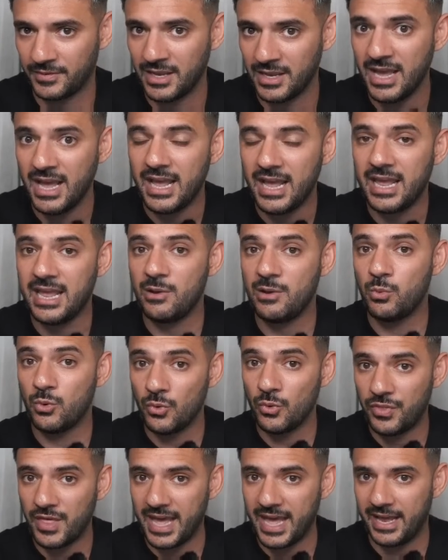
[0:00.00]
he will
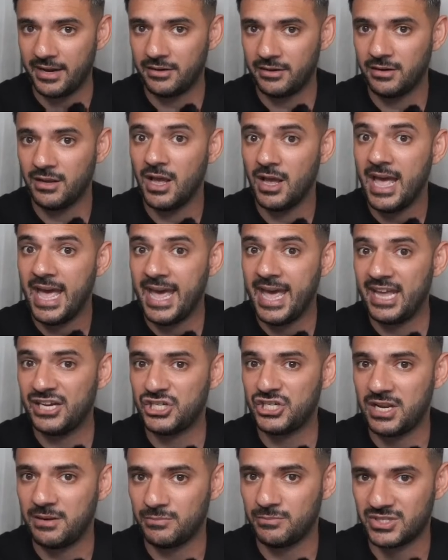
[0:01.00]
then hedge
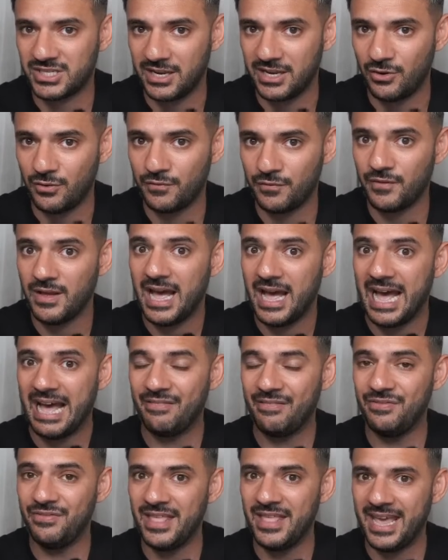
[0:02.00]
himself
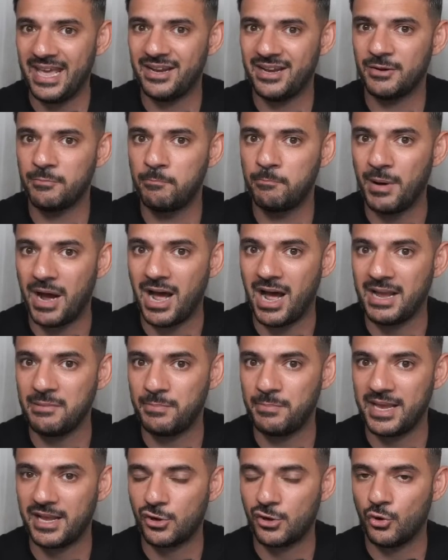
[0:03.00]
and then buy
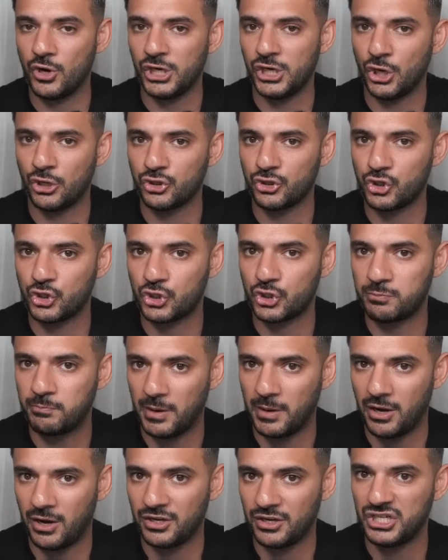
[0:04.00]
Bitcoin on
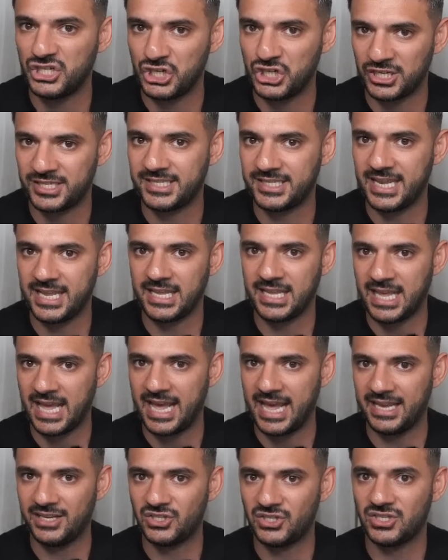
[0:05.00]
spot just in
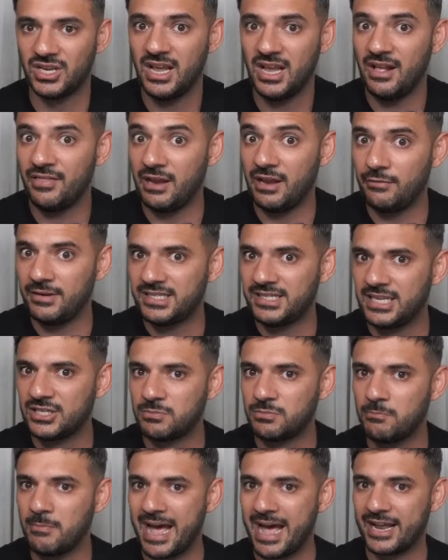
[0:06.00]
case there is this
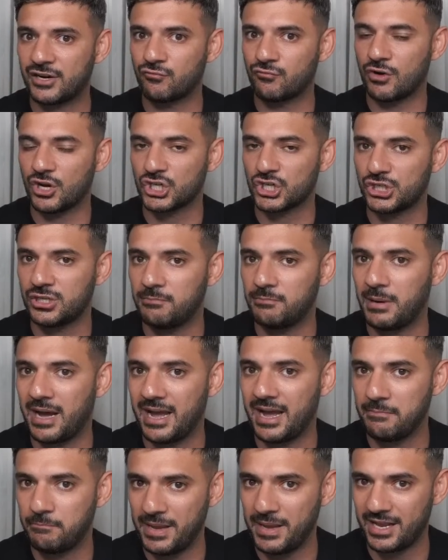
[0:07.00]
mad rush to buy
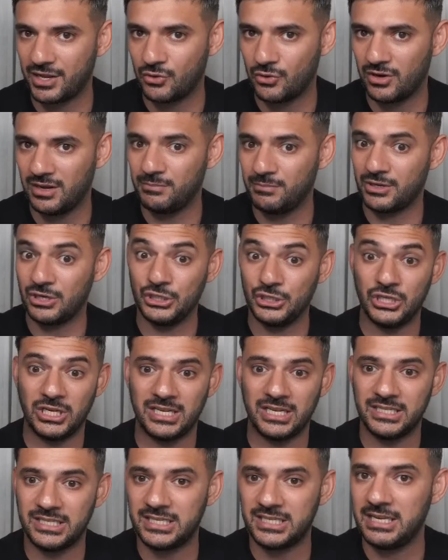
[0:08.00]
Bitcoin, because you
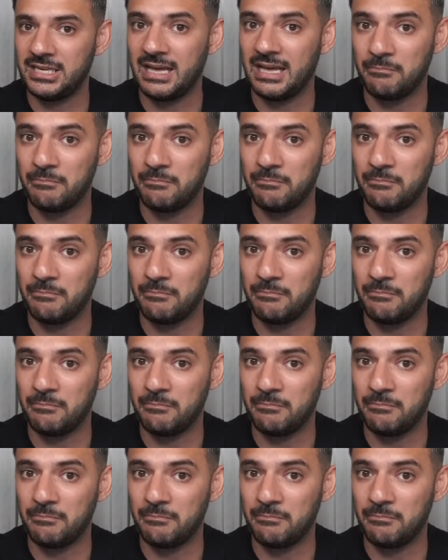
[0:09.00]
can see that